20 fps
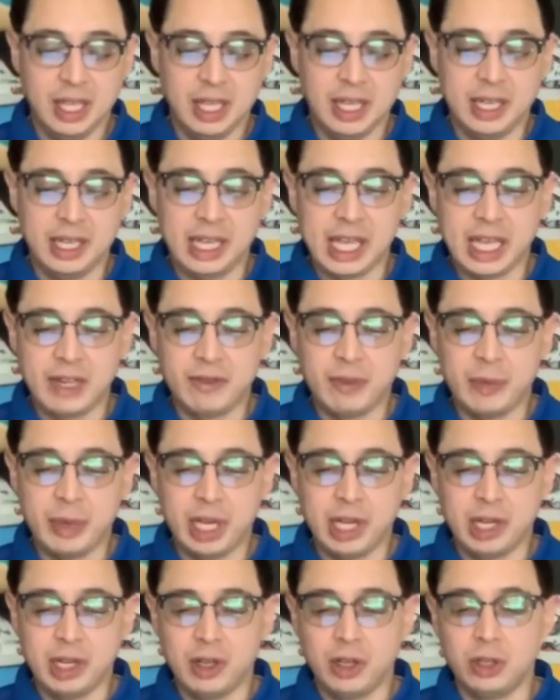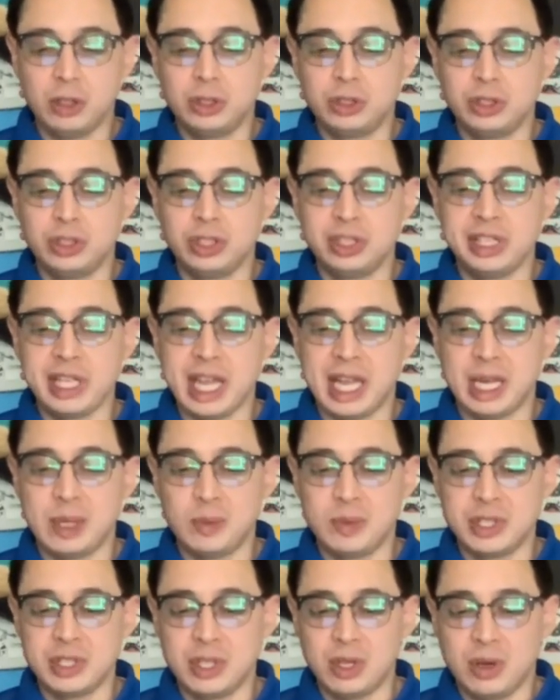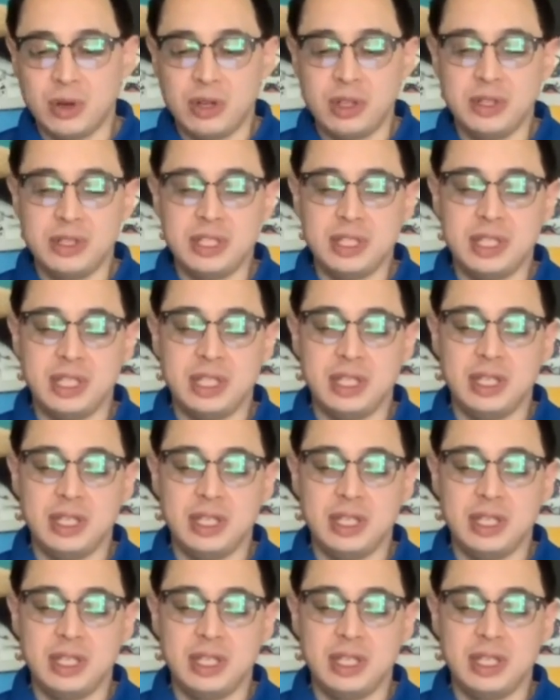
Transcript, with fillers: In Native American cultures, animal totems